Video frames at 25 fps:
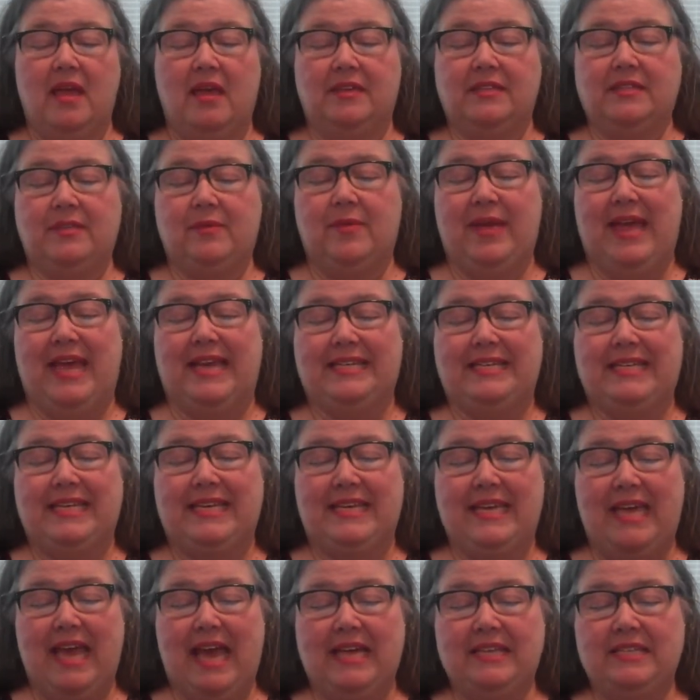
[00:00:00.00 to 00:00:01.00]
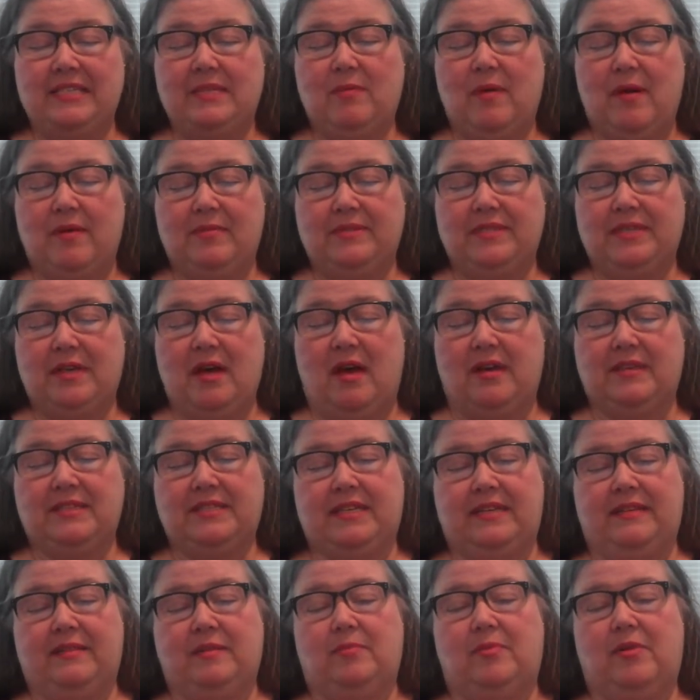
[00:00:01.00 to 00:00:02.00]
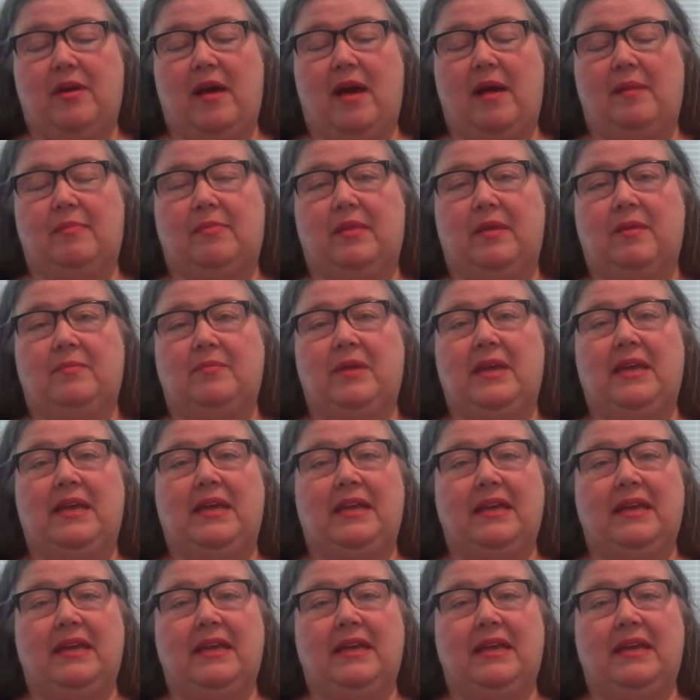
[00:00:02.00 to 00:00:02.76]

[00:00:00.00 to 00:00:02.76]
So we had to guess what was causing the problem,